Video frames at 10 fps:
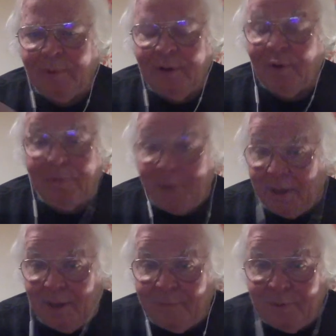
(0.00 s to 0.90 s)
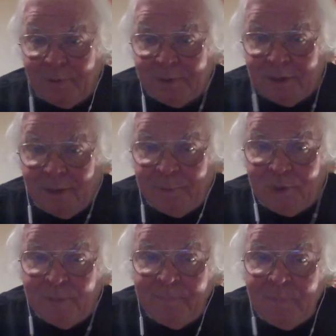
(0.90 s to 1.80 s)
when you are paid for your
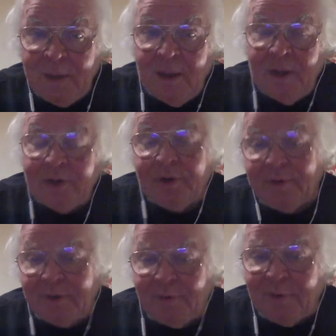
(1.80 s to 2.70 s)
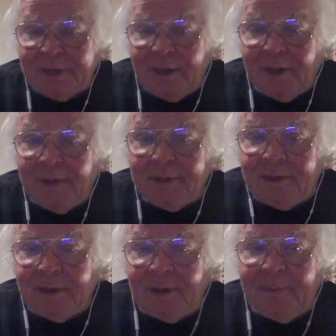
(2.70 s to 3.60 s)
sculpture. So as a result,
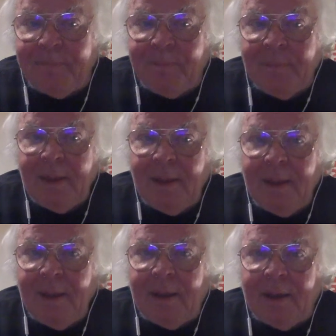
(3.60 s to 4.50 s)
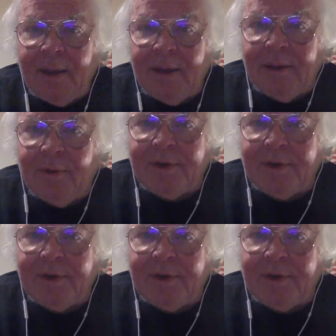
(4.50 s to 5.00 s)
there was